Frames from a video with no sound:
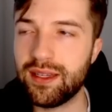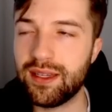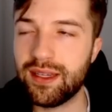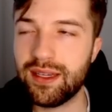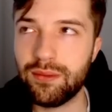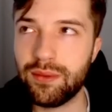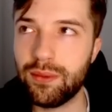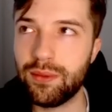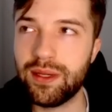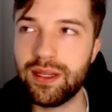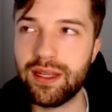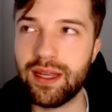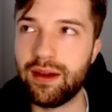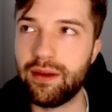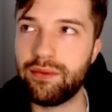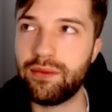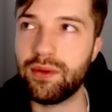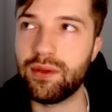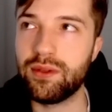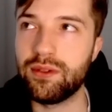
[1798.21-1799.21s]
Yeah, we went
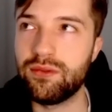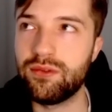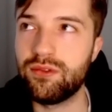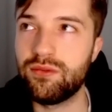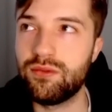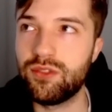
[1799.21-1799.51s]
after